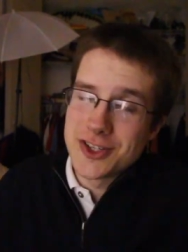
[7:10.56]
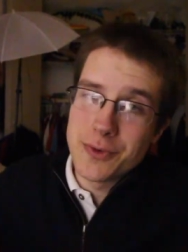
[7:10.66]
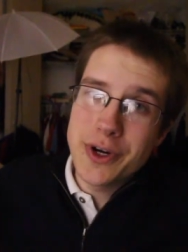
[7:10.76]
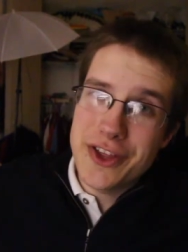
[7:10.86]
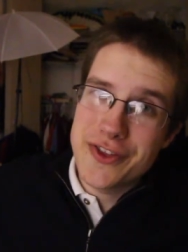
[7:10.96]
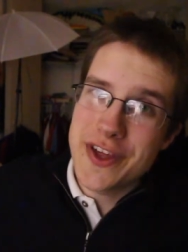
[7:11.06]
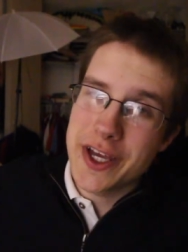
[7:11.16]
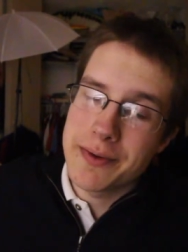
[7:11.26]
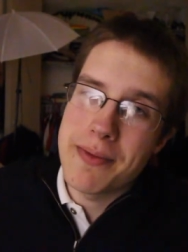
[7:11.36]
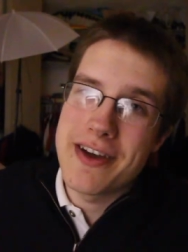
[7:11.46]
So what do you
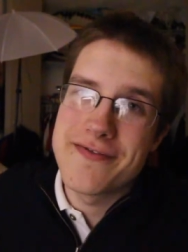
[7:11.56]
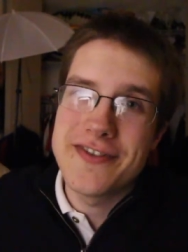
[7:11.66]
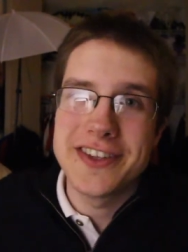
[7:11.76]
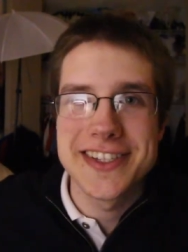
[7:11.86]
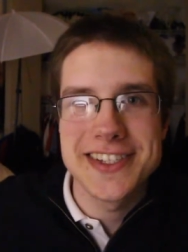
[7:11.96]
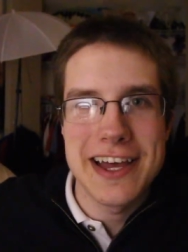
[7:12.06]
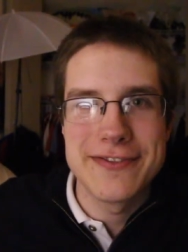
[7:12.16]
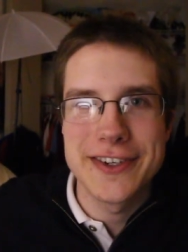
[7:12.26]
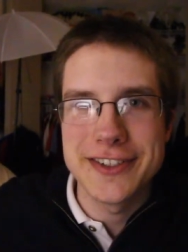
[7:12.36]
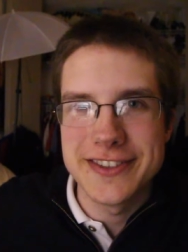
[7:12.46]
think about my
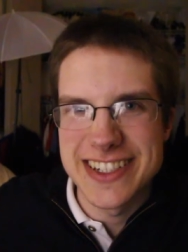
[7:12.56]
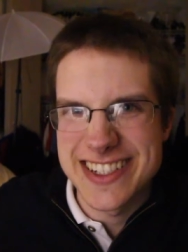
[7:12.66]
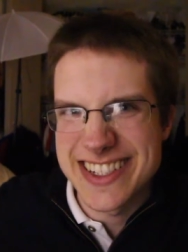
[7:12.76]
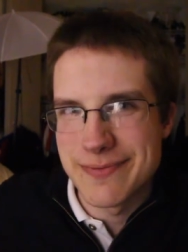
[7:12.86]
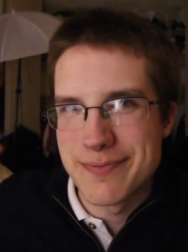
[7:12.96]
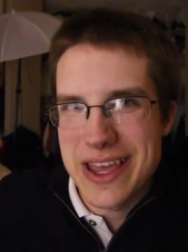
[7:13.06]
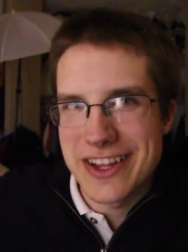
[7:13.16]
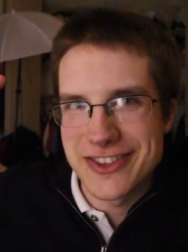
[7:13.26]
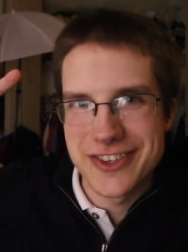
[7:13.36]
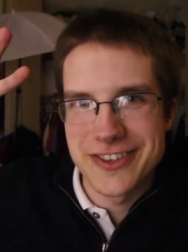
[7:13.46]
philosophicalness and
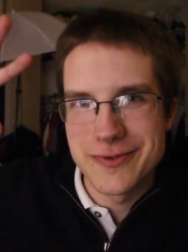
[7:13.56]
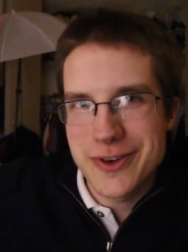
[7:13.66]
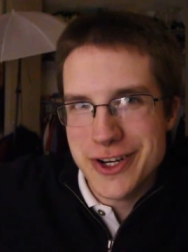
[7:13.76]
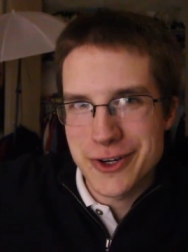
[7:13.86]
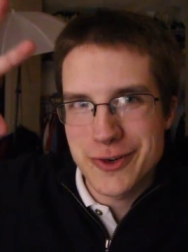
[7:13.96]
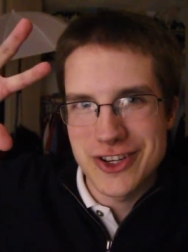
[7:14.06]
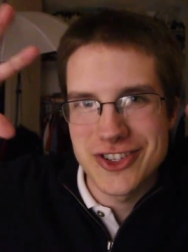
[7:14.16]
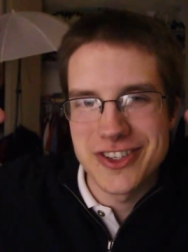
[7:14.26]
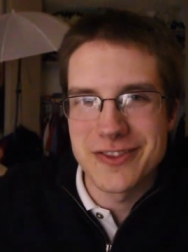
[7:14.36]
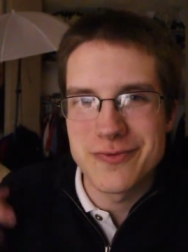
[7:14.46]
banter, and what are your
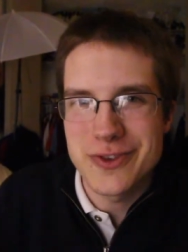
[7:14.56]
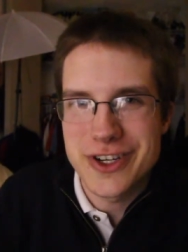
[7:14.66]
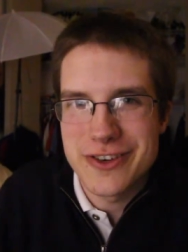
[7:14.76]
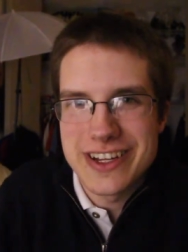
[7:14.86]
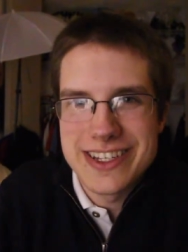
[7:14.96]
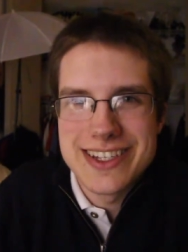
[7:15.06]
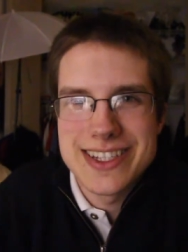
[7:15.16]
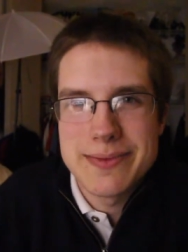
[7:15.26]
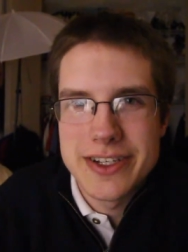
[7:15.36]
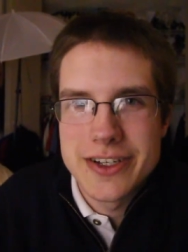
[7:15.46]
questions and what are your ideas?
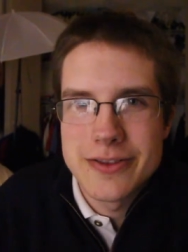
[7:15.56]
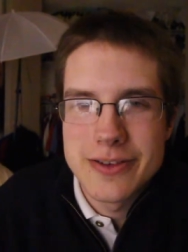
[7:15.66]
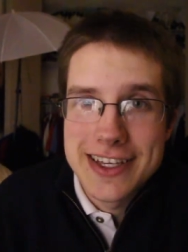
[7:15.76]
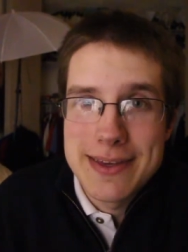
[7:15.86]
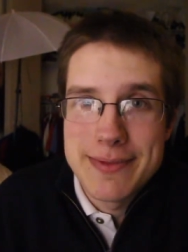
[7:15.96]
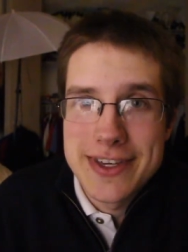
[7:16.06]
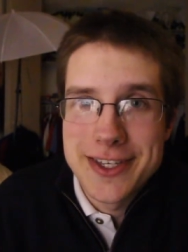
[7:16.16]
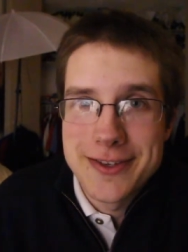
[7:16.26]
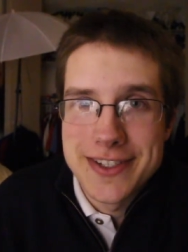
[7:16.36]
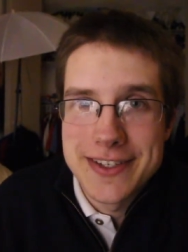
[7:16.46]
Let me know. Keeping
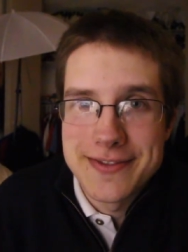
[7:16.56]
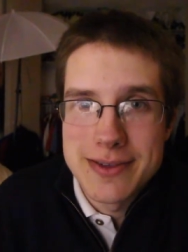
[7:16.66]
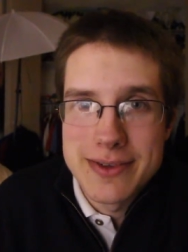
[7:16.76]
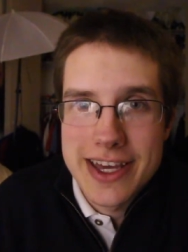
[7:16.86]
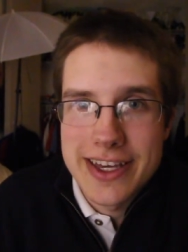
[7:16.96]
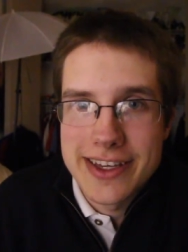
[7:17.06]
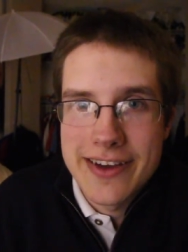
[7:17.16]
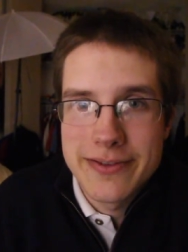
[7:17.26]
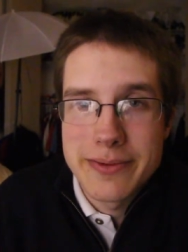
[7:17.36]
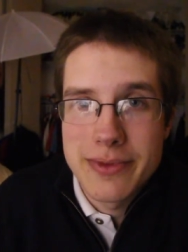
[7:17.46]
you, Chief T B A.
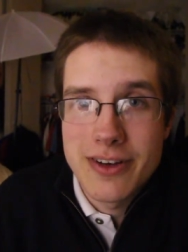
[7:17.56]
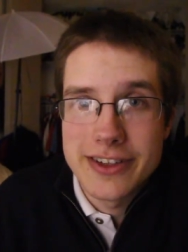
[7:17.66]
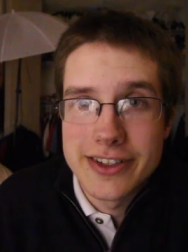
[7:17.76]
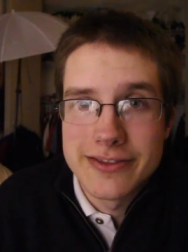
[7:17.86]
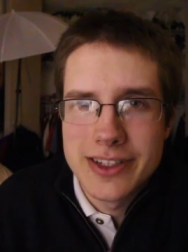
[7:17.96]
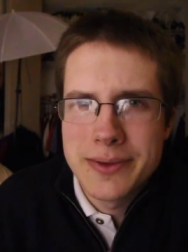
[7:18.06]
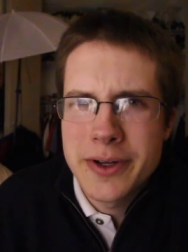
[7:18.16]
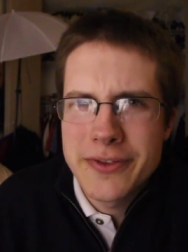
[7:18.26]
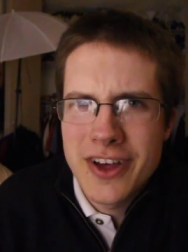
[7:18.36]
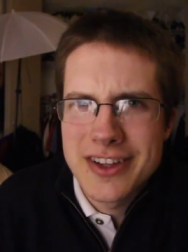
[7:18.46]
Everybody, Palka, let me know
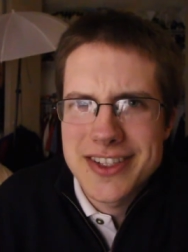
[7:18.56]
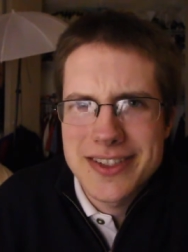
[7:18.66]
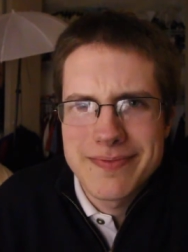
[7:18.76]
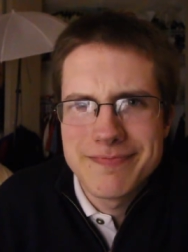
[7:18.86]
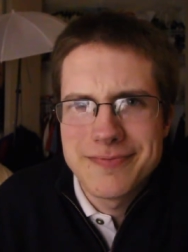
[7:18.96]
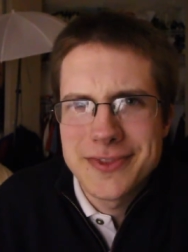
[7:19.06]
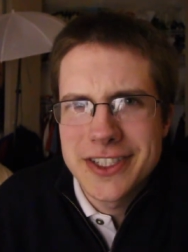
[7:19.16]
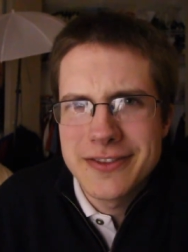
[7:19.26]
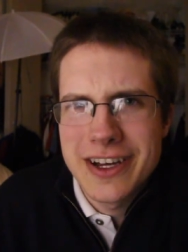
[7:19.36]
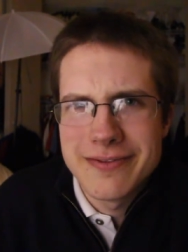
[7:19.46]
your thoughts. See
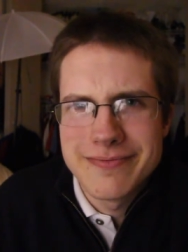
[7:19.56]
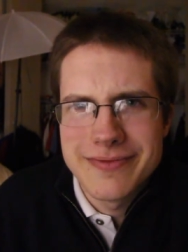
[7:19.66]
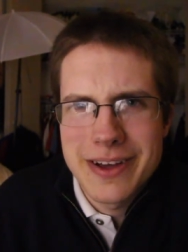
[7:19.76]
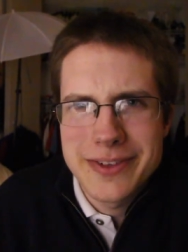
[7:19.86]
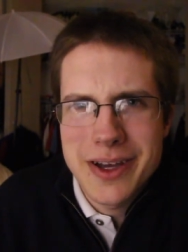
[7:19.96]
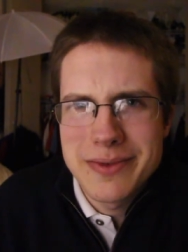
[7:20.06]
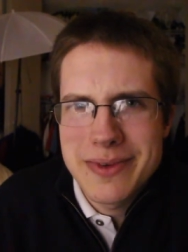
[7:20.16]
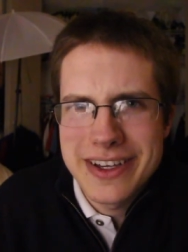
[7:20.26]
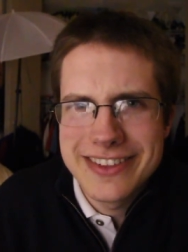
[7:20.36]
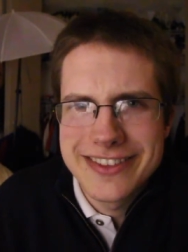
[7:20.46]
you around. I'm coming
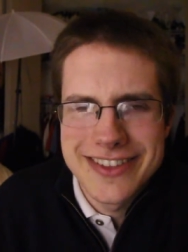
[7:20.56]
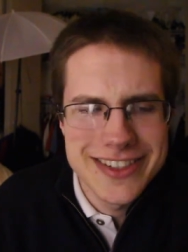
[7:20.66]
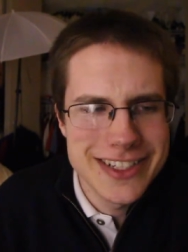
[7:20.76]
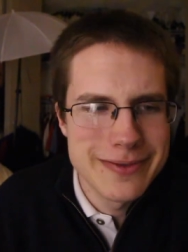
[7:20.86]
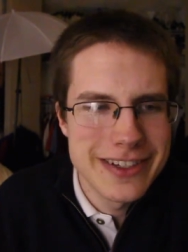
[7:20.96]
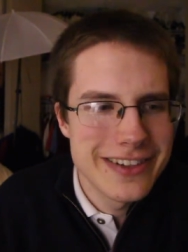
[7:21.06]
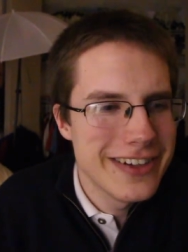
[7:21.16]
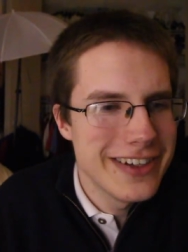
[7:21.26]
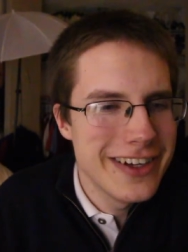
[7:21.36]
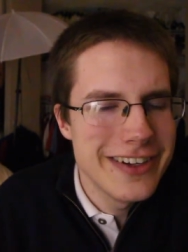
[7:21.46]
back into this a little bit.
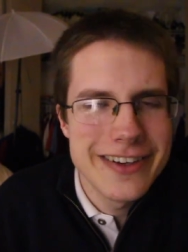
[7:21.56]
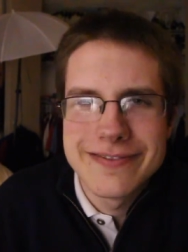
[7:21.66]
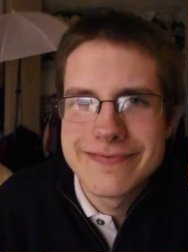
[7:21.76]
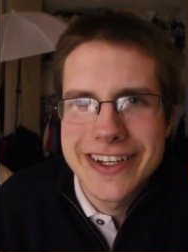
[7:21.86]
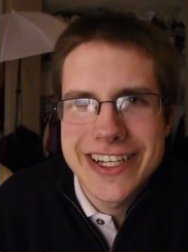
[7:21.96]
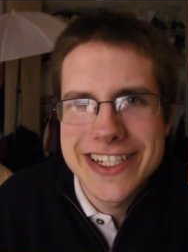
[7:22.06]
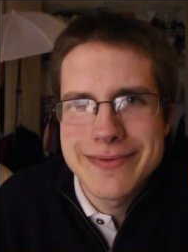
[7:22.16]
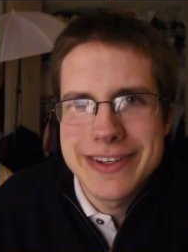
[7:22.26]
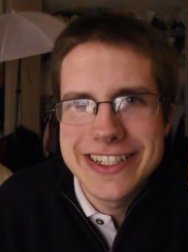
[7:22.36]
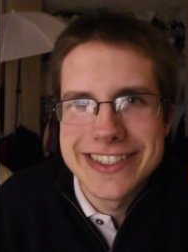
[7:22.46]
I don't know. I got
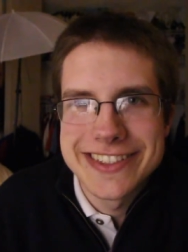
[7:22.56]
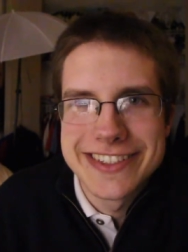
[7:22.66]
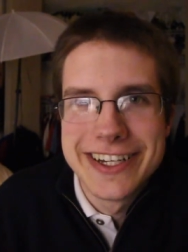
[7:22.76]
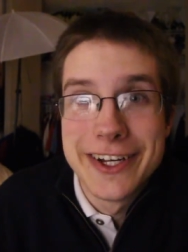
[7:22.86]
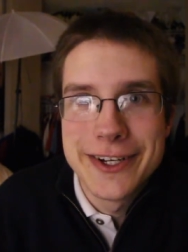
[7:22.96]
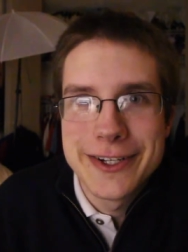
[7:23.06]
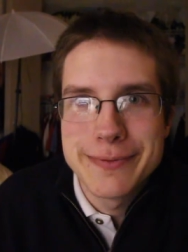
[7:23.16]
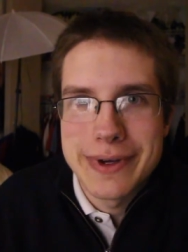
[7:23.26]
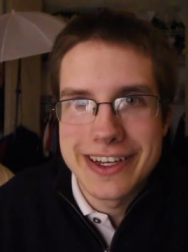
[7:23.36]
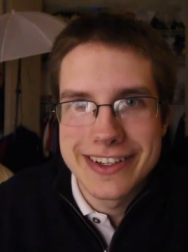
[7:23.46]
some ideas.
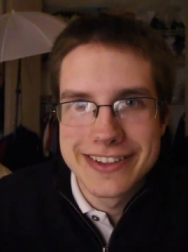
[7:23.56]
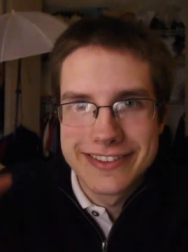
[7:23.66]
Goodbye.